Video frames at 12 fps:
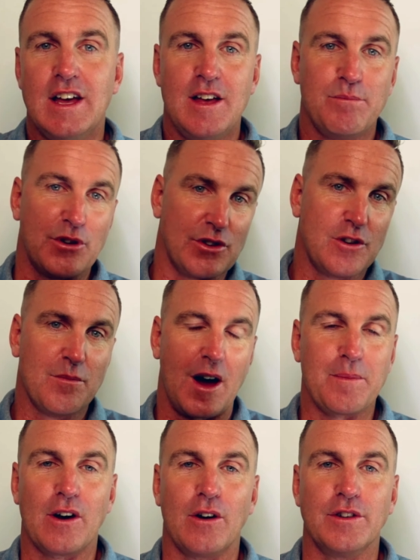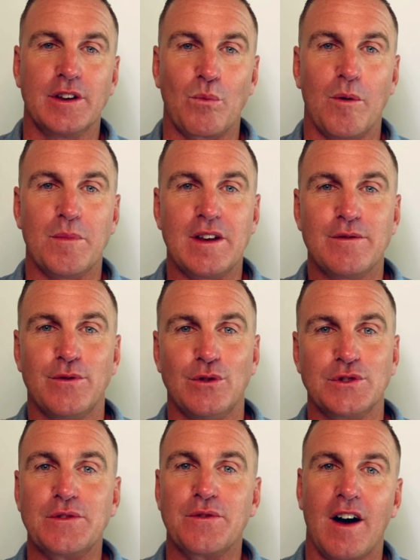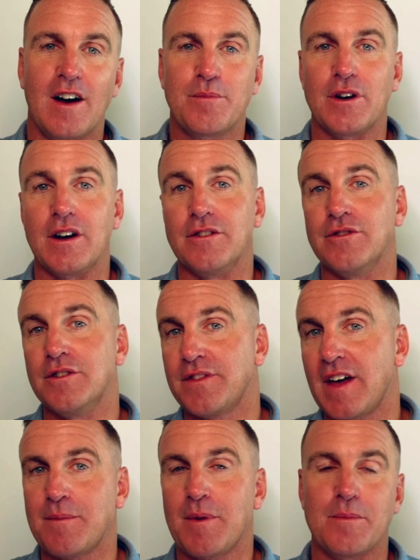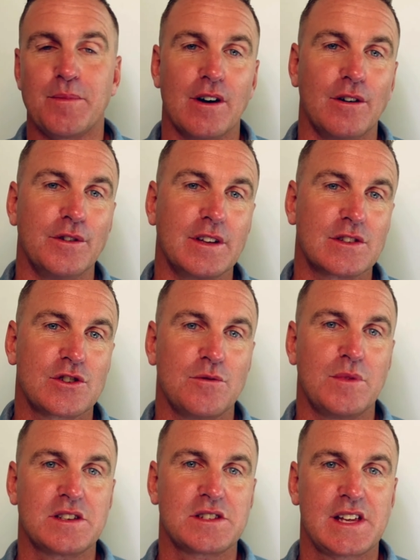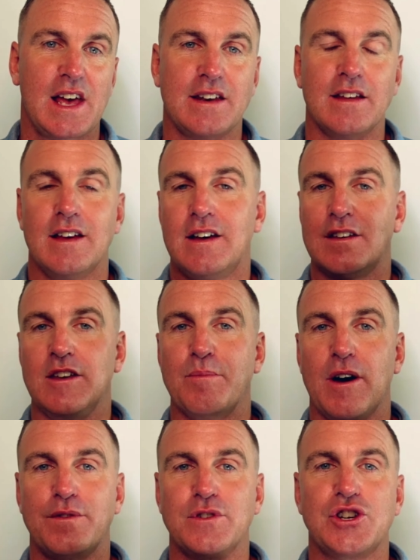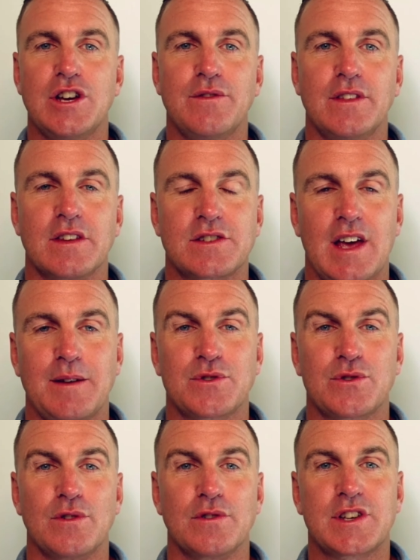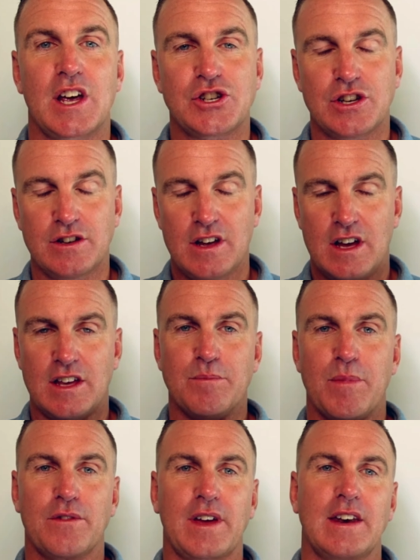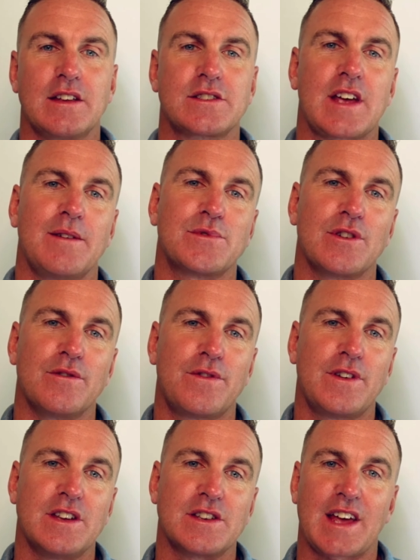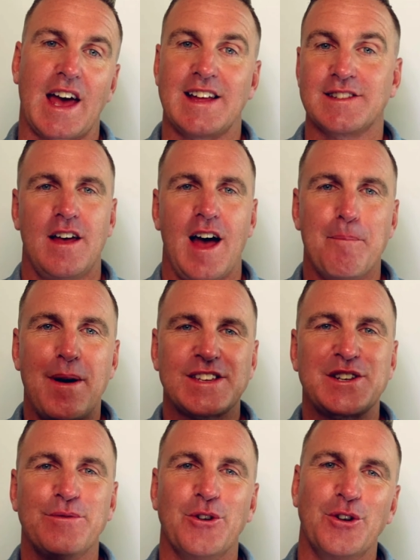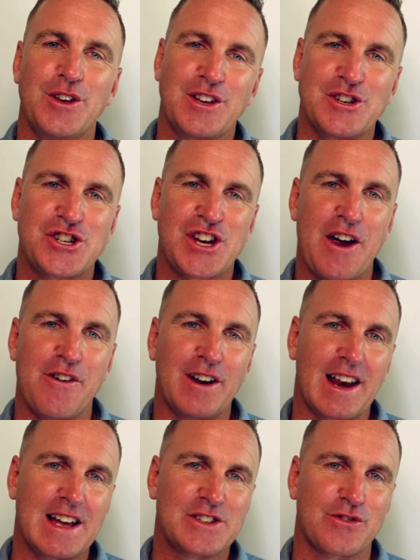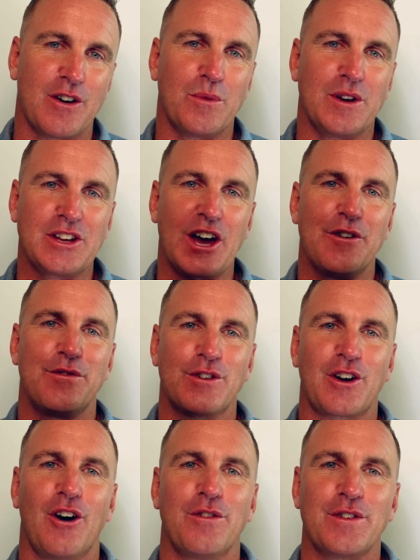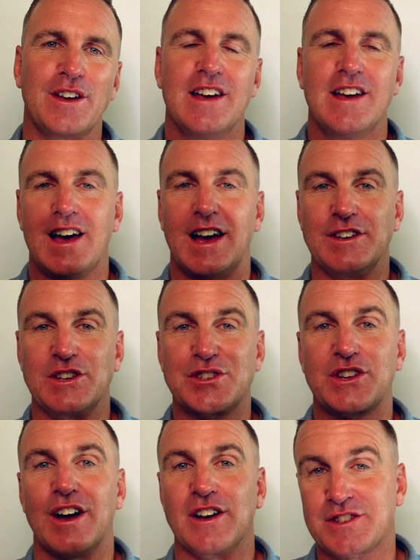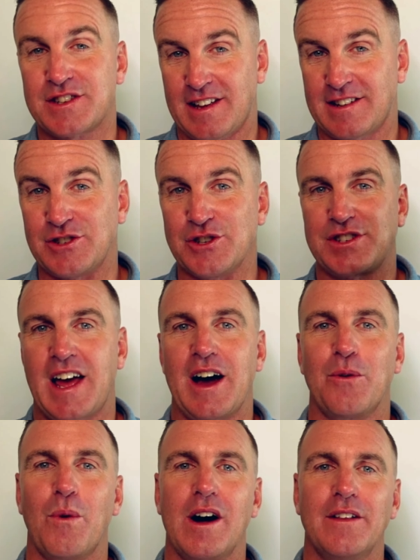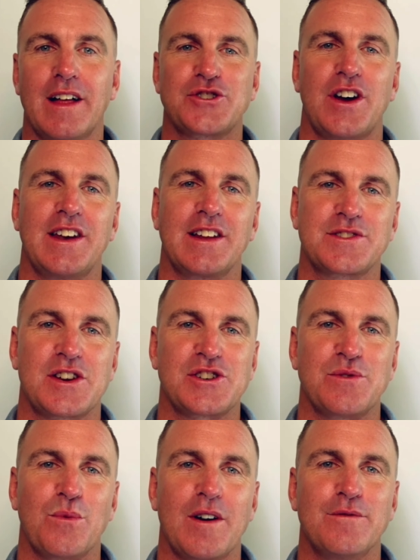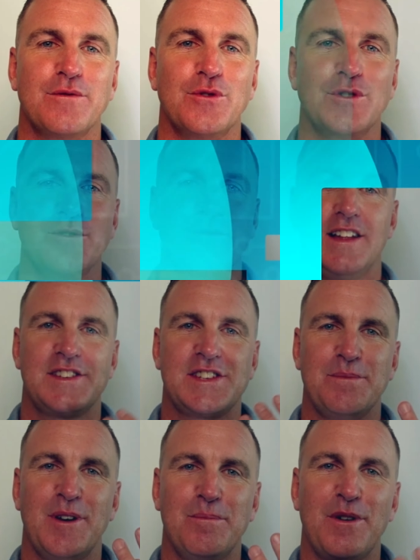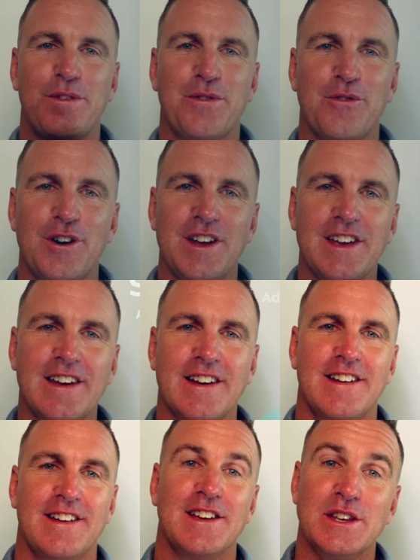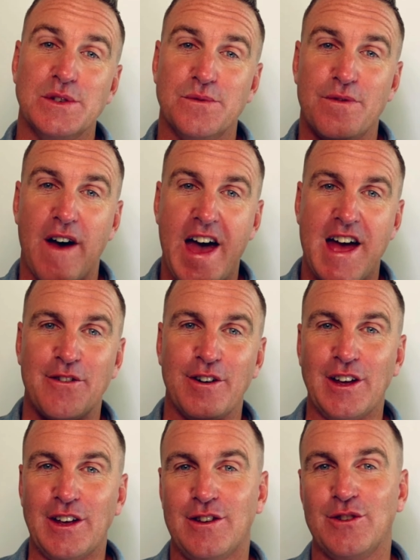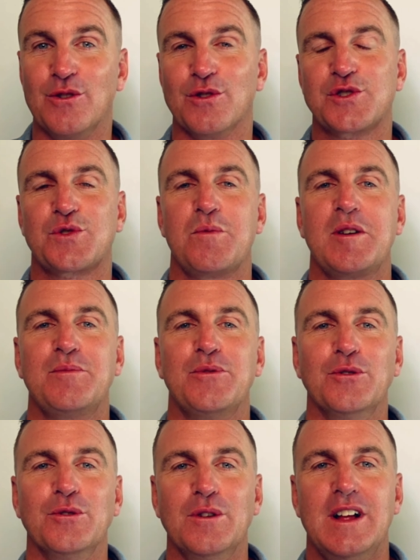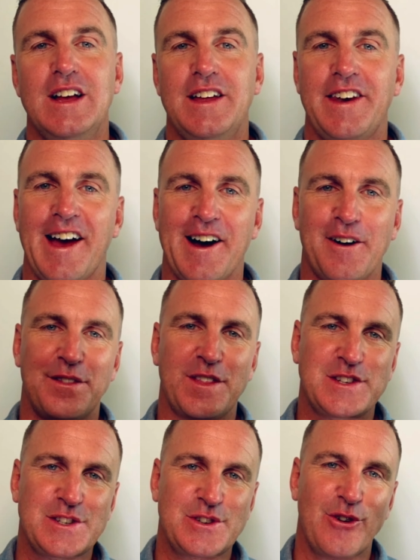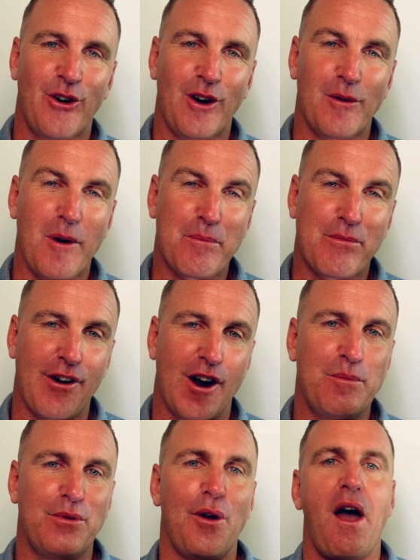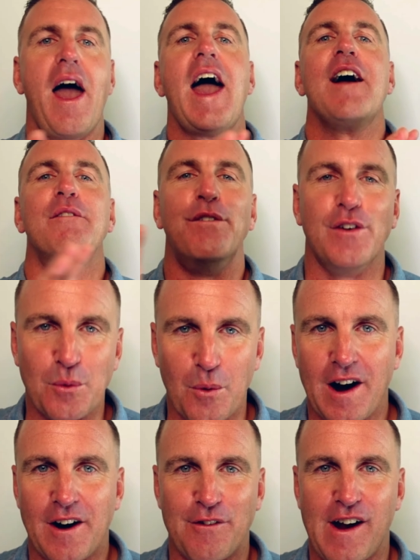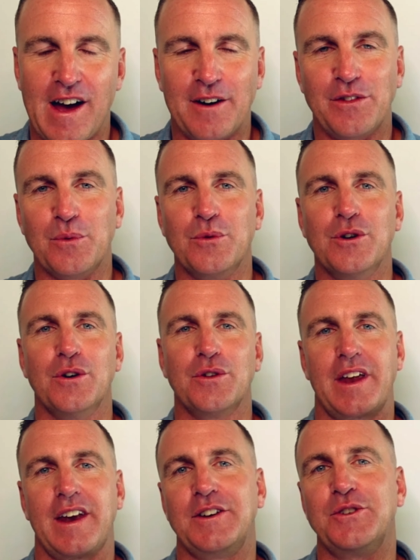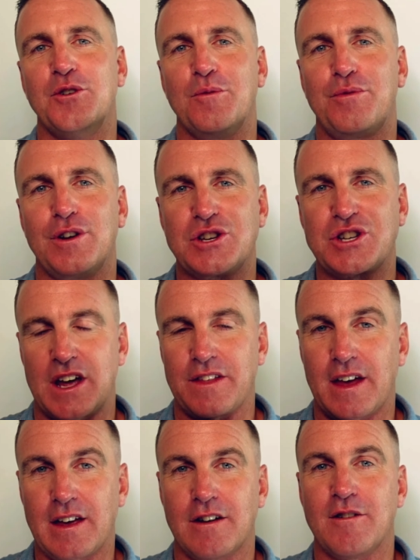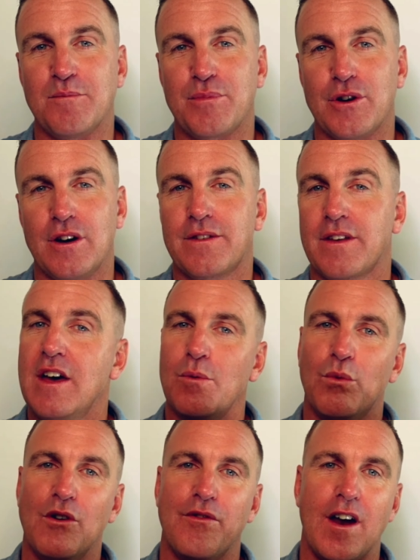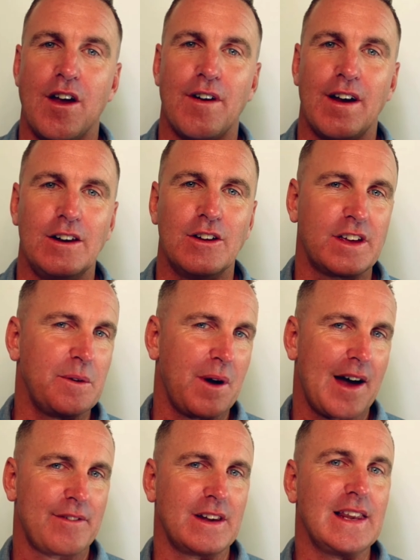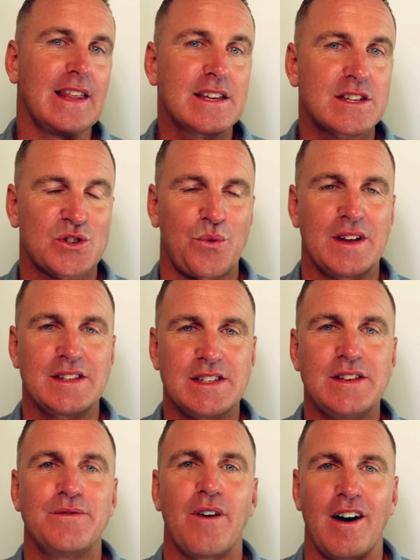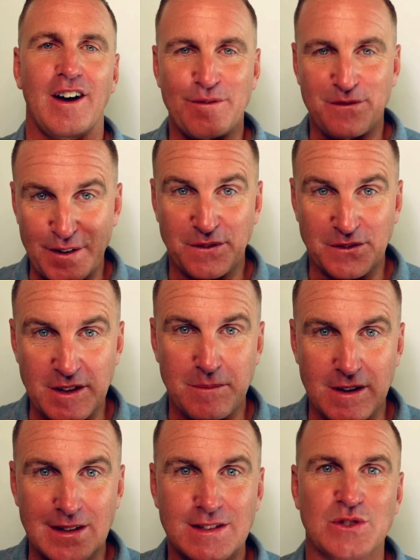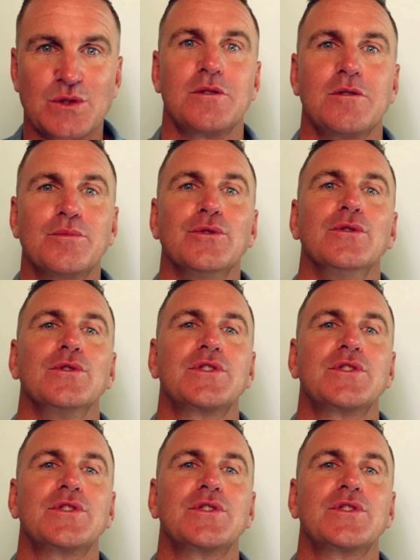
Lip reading: but you might be holding 1 minute 45 per 100, they might be holding 2 minutes 10. You're both achieving the same sort of session, you're both getting the same sort of fitness gains, and best of all, you can share it later on when you go for a coffee and discuss just how well that training session went for you. Tip number 3. Is vary your swimming pool. Now, this is not appropriate everywhere around the world, and I do appreciate that here in Perth, we're very lucky. We have at least 25, 50 metre swimming pools